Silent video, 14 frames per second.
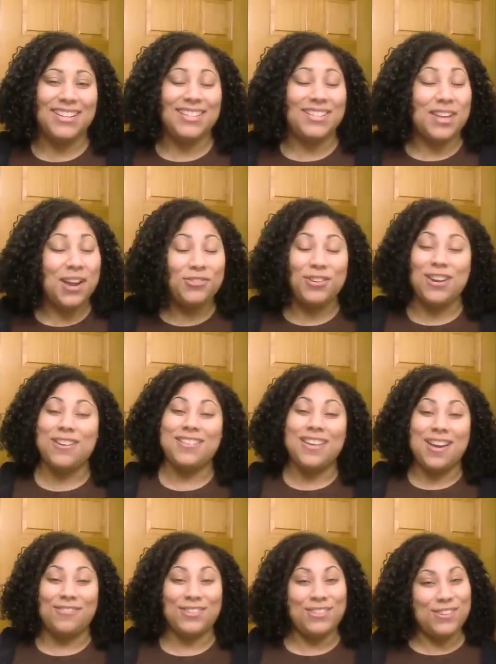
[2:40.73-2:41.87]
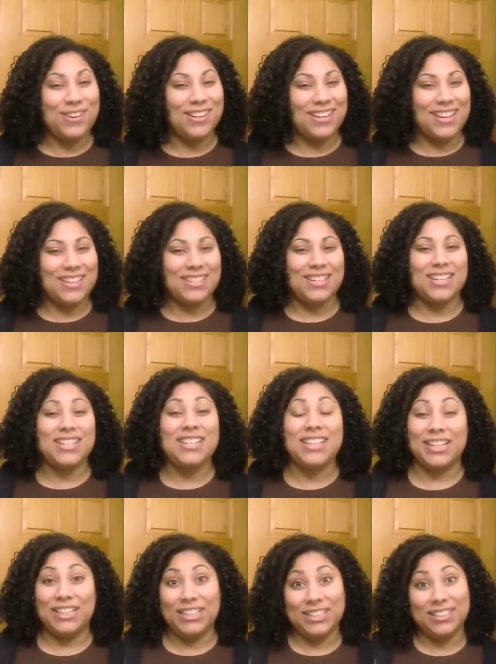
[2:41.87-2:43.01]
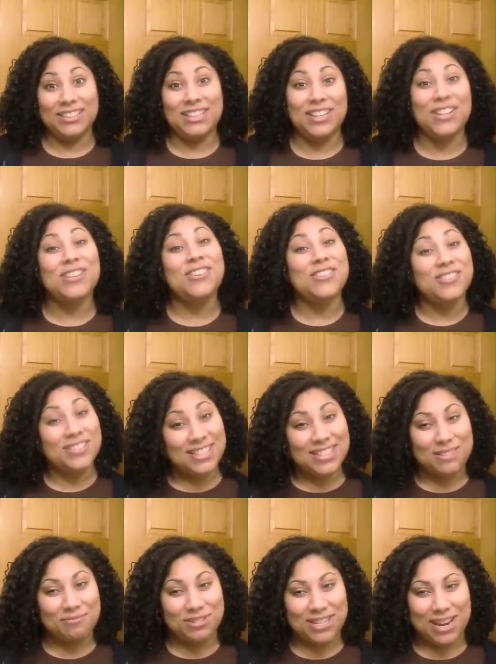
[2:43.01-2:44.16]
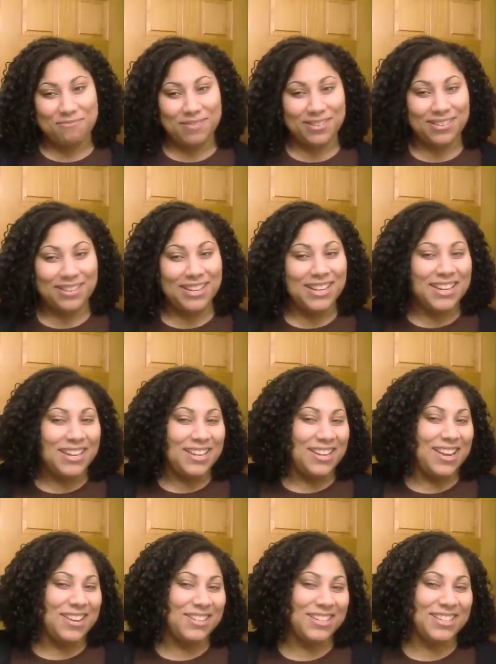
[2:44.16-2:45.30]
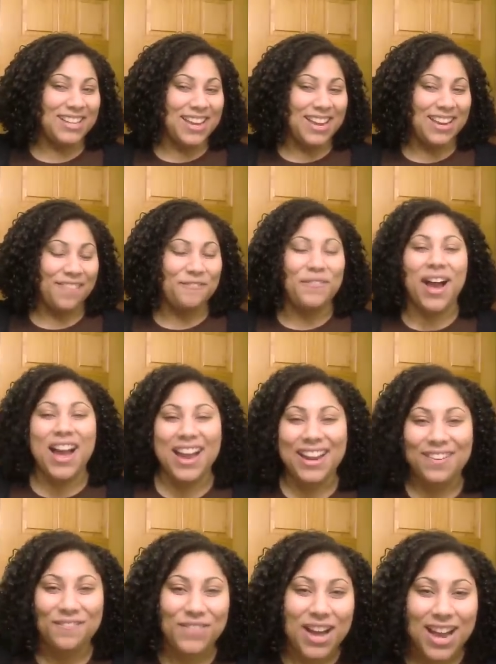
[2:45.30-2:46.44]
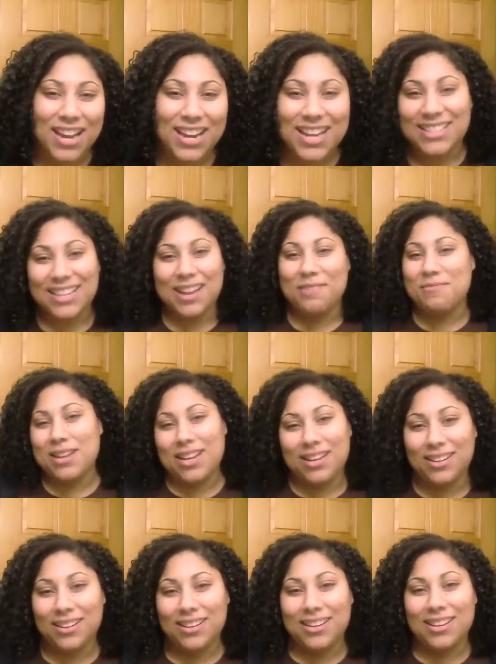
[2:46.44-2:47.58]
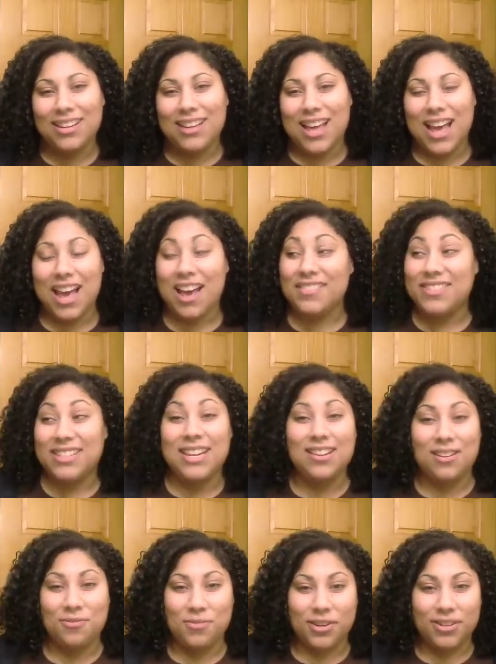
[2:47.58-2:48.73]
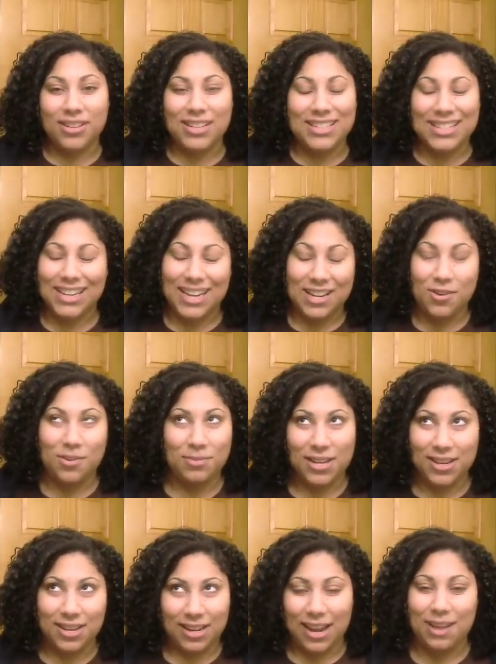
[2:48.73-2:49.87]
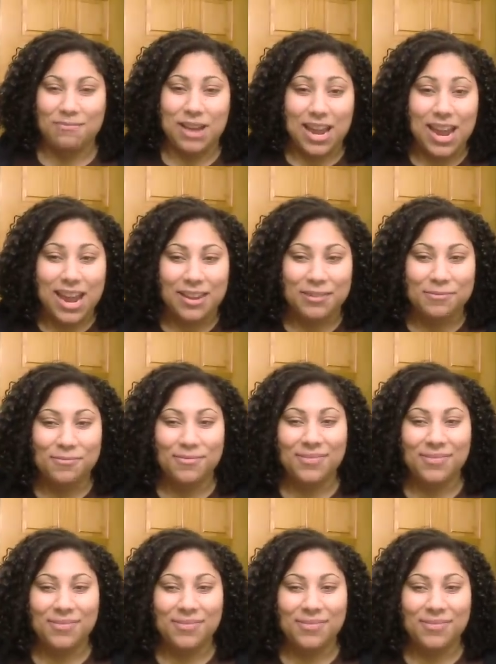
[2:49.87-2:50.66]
Sondriel and I were talking yesterday. She's like, look, your curls need some shaping. I was just like, fine, fine. I was like, I mean, I've seen her work. I was like, I know I'm not going to hate my hair.